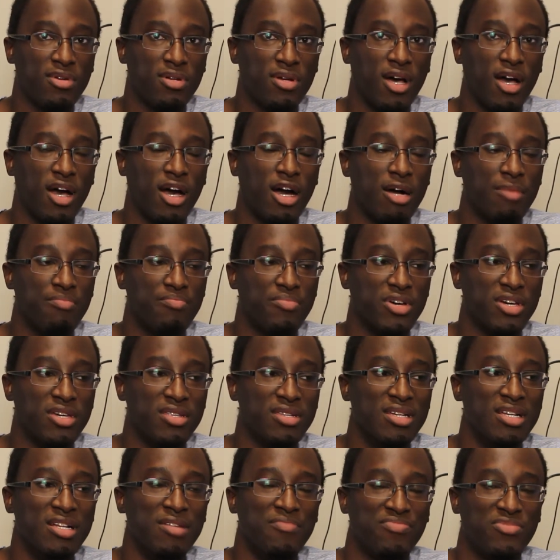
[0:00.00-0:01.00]

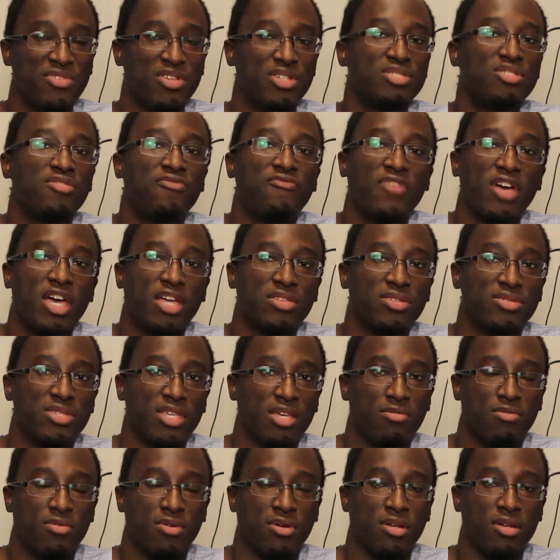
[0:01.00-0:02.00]
But just the fact that
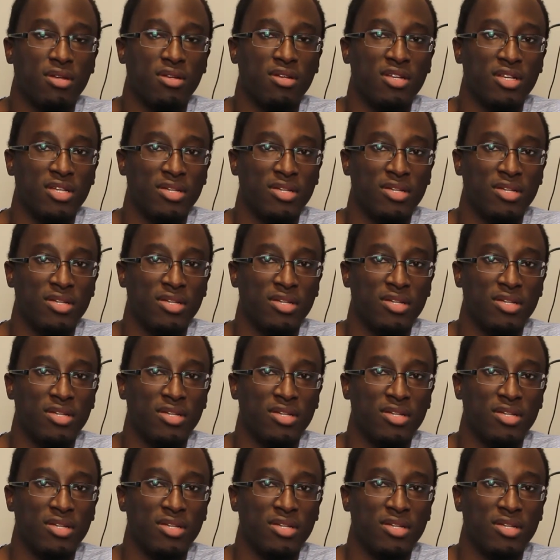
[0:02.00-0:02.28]
they were